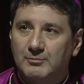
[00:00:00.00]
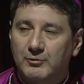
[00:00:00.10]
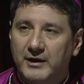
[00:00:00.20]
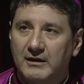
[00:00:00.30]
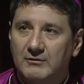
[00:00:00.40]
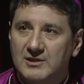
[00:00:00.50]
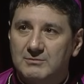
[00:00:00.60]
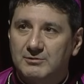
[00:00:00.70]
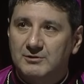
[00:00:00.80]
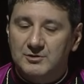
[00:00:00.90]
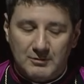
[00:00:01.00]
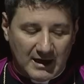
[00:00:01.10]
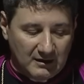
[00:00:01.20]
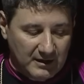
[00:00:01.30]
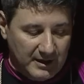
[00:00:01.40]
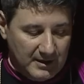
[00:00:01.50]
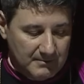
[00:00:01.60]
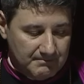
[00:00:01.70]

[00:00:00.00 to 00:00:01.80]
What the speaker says: prayer, and spirituality.